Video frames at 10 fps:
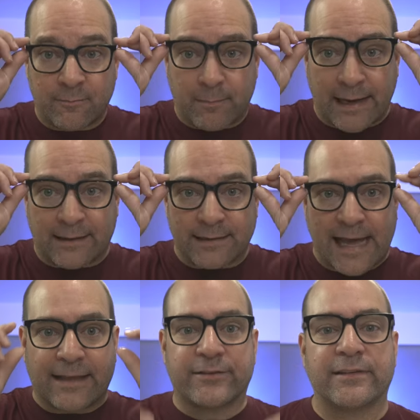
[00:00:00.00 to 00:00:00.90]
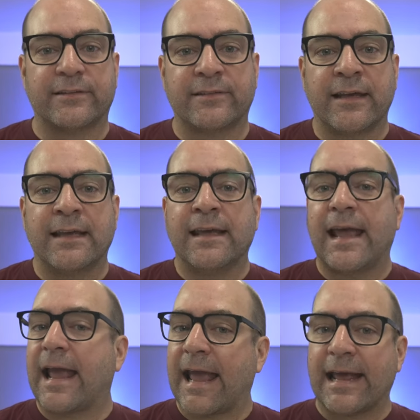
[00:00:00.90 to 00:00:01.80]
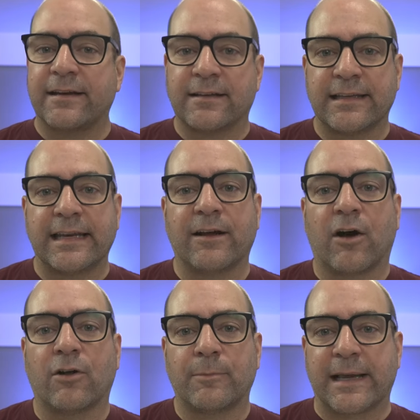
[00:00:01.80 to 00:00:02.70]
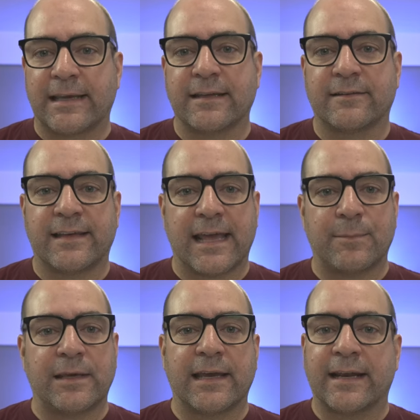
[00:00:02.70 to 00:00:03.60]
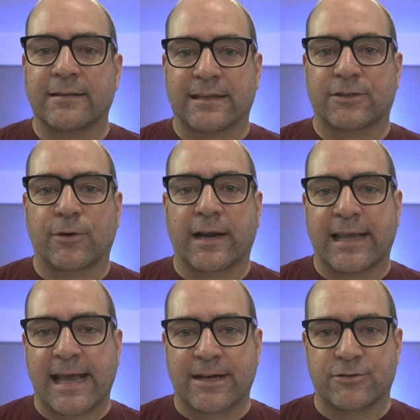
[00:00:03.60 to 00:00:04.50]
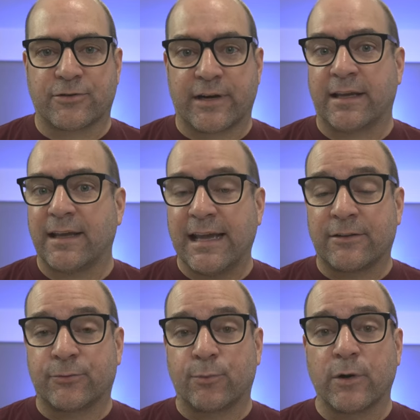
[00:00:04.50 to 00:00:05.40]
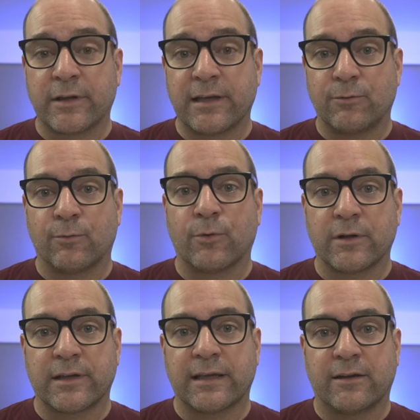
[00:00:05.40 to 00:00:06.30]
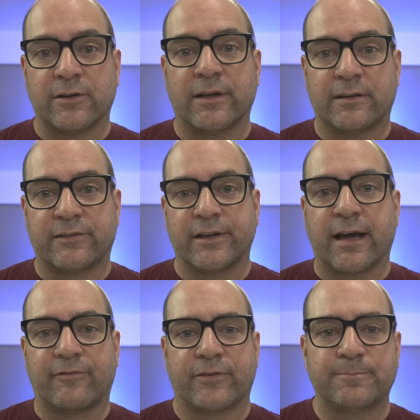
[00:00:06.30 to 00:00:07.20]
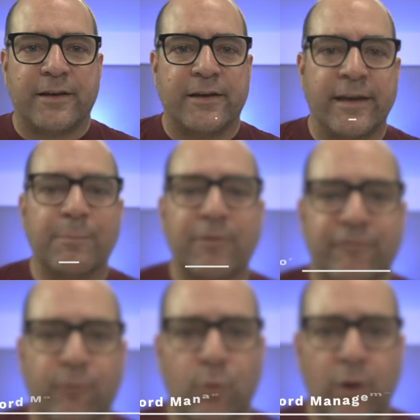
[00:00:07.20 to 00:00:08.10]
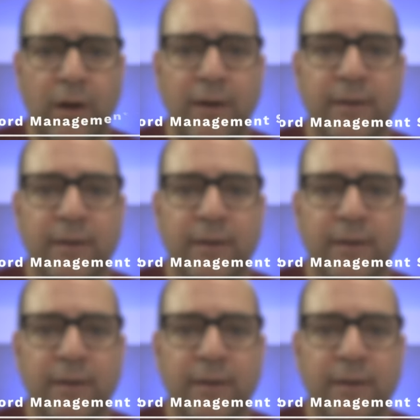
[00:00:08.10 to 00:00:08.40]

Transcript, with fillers: my glasses, and cleaning all my kids' gaming and electronic gadgetry. It's really, really good stuff. Number four,